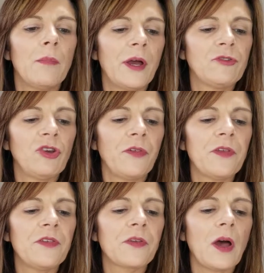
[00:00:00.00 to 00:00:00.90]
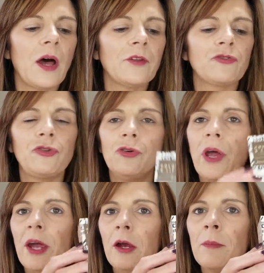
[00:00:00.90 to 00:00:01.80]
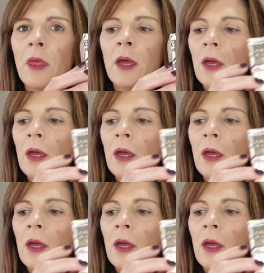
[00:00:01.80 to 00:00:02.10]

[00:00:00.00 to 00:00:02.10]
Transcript: by Chelsea Scott True Hair.